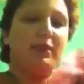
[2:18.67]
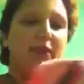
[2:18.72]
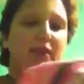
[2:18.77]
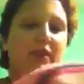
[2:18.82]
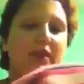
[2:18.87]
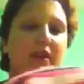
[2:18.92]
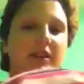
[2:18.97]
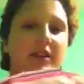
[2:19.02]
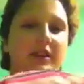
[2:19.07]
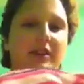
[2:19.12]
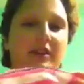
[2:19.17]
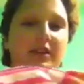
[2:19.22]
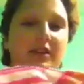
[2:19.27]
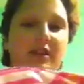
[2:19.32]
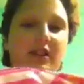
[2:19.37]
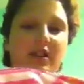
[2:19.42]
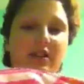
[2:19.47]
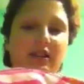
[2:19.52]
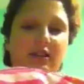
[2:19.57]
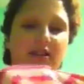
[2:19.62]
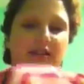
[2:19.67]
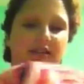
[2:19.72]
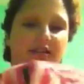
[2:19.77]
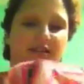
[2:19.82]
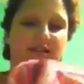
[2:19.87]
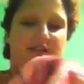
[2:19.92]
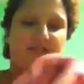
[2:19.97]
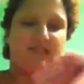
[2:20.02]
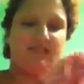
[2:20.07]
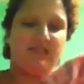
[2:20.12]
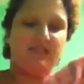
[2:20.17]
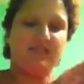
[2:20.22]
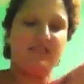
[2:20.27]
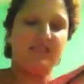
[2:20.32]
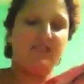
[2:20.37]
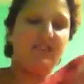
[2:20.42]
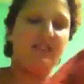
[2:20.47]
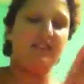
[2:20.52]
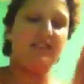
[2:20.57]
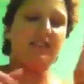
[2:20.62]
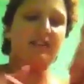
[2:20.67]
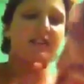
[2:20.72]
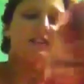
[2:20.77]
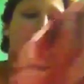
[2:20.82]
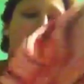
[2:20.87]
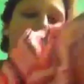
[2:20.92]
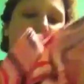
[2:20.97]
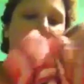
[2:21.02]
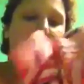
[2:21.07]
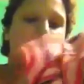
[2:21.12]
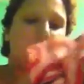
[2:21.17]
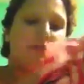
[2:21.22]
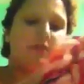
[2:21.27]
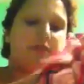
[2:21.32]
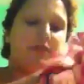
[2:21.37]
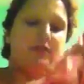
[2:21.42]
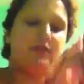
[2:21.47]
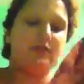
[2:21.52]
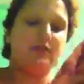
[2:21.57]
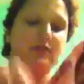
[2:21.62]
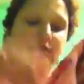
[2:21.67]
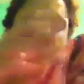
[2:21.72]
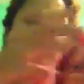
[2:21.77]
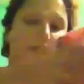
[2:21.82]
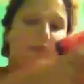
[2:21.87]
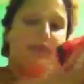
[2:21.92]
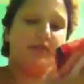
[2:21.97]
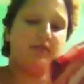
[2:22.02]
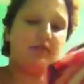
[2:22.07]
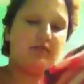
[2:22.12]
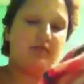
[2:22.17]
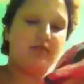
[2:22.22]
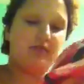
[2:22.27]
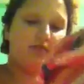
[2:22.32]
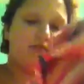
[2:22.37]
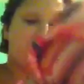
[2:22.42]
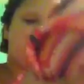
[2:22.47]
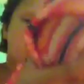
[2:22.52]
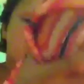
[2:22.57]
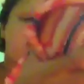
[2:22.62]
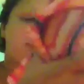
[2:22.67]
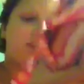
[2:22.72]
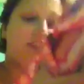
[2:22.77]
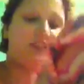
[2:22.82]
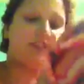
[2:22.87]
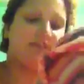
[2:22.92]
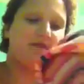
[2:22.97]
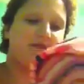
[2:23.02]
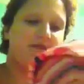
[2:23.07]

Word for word: Put it in the shirt. Scrunch, scrunch, scrunch.